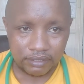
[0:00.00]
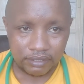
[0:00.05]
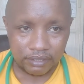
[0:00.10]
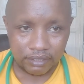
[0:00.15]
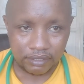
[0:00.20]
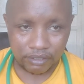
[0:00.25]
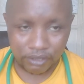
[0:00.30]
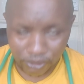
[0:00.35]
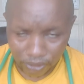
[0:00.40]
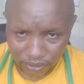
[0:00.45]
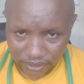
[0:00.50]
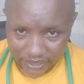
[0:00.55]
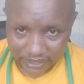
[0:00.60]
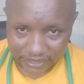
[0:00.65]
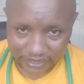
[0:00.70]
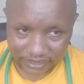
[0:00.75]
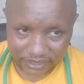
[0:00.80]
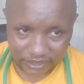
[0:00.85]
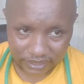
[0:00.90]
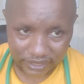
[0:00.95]

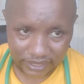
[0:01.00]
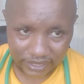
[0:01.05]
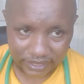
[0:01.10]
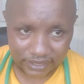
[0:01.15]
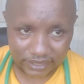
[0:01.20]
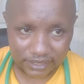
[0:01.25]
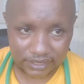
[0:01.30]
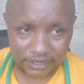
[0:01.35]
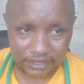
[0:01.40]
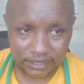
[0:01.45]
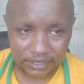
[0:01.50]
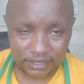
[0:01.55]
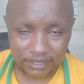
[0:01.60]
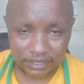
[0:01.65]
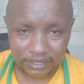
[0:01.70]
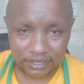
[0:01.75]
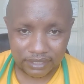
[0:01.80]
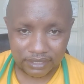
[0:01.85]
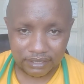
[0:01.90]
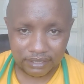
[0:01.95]
chronic stress
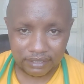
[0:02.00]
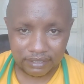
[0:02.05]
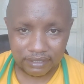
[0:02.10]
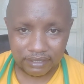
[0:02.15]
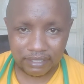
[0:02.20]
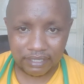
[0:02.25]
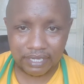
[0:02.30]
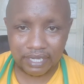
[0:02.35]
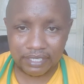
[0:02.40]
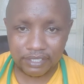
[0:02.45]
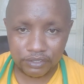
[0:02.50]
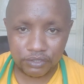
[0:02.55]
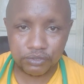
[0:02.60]
can